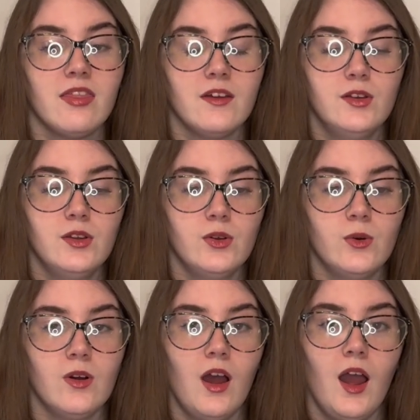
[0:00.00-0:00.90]
the
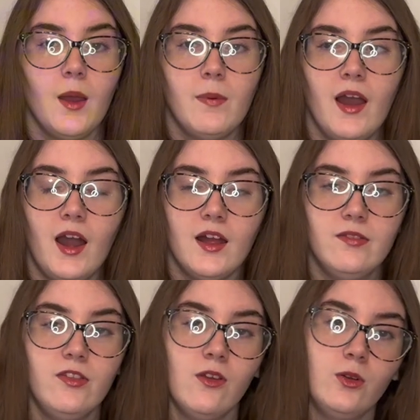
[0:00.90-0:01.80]
new
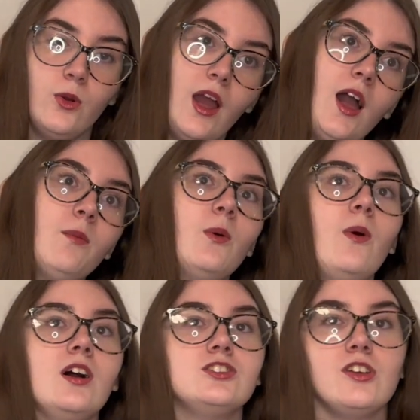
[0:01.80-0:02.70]
iPads, the new Apple
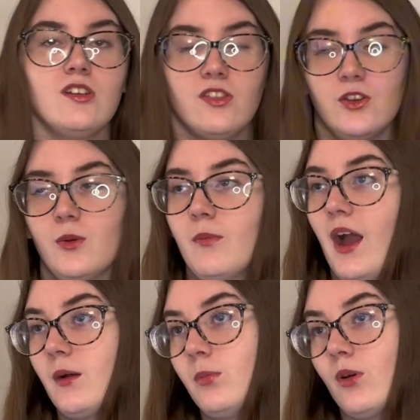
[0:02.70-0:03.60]
Watches, the new
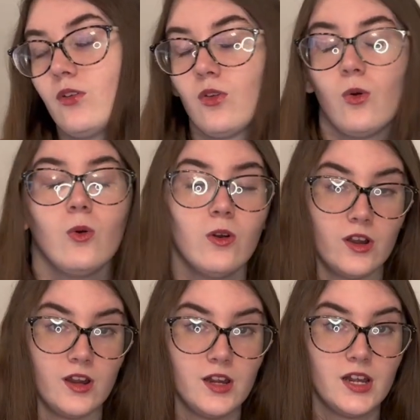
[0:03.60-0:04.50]
MacBooks,
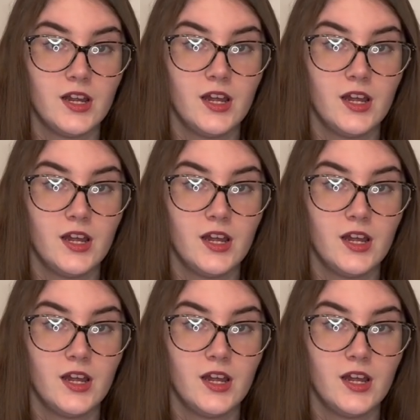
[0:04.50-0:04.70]
or